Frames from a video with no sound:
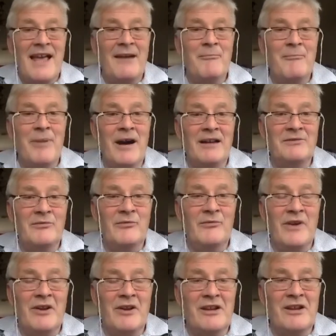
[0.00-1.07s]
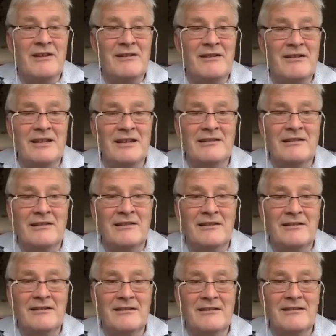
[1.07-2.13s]
but very little
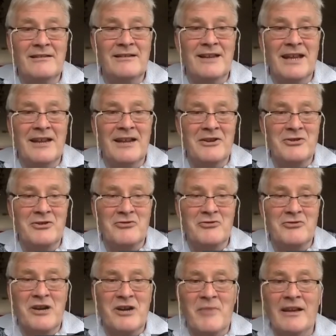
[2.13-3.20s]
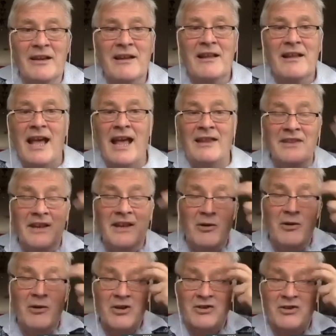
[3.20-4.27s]
uh, English or German. And the
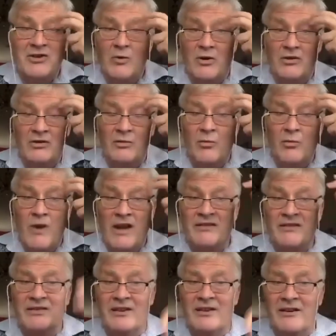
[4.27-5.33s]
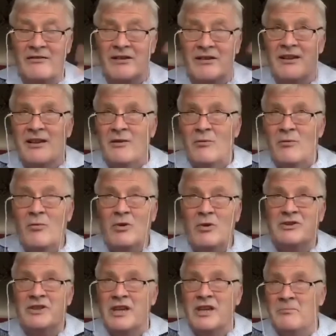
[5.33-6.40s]
question was whether
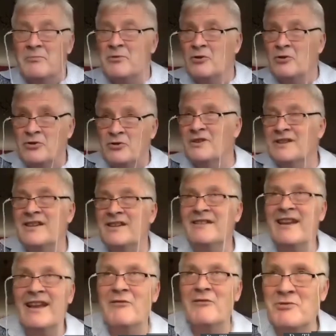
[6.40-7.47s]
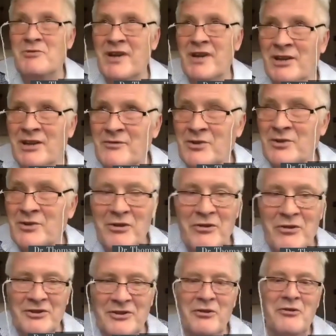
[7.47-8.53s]
what he produced in his language were kind of neolo
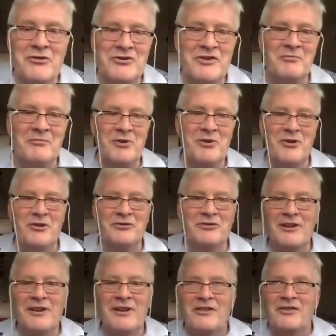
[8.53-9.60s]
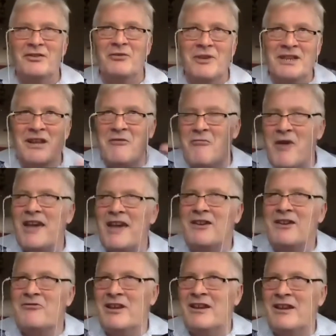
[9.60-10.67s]
neologism or not. So in a way, I
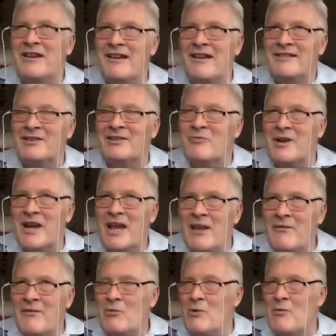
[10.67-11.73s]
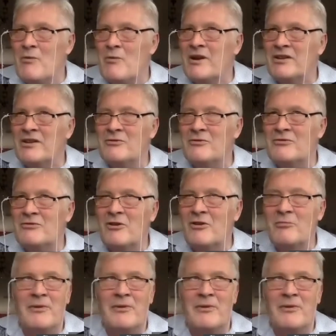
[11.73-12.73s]
realized that wherever we work in Europe,